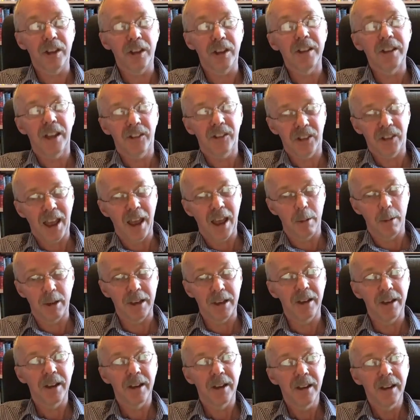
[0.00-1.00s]
this
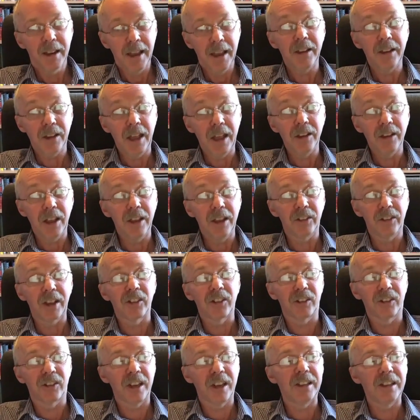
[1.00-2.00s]
area is
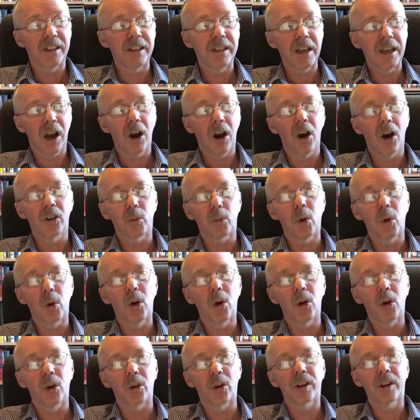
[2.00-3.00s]
exceedingly hard
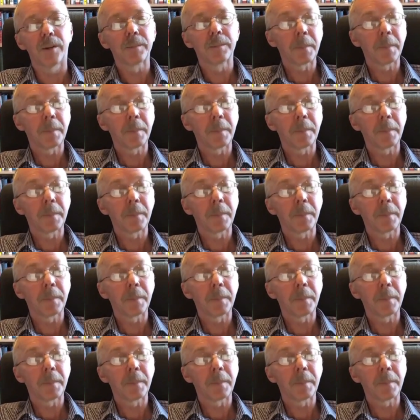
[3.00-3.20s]
work.